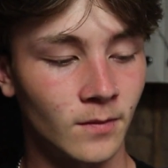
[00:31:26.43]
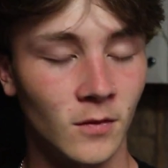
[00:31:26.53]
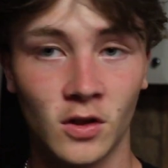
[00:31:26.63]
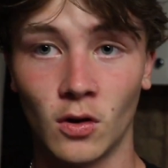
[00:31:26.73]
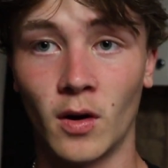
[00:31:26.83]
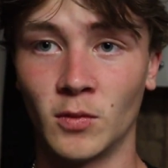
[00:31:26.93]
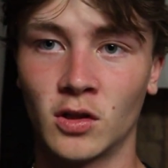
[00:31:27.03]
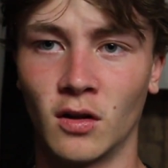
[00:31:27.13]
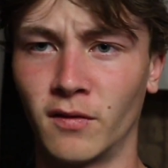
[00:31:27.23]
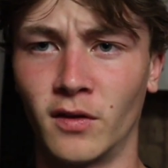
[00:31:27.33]
So I'm just
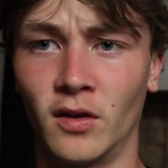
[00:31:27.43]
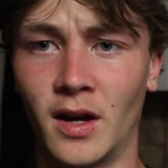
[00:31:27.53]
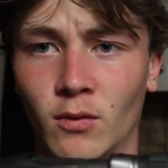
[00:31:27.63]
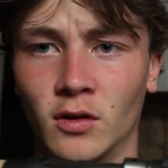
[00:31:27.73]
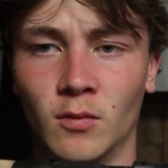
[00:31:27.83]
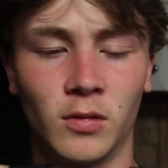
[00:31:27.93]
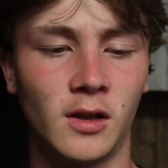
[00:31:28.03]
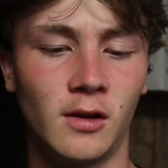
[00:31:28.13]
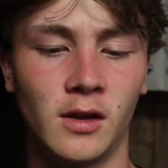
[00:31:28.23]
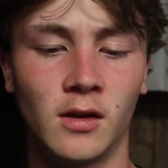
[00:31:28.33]
gonna fill that one
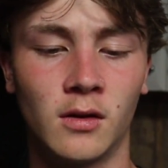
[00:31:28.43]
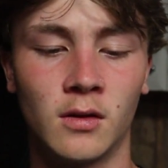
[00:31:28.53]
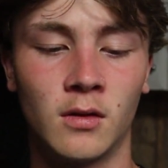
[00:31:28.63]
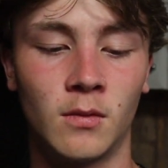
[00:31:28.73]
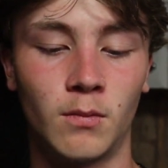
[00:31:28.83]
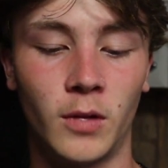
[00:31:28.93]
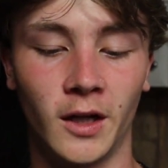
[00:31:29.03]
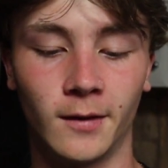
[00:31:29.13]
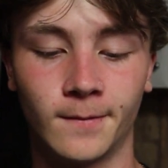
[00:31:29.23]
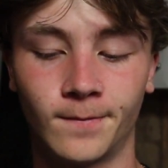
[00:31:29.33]
completely, but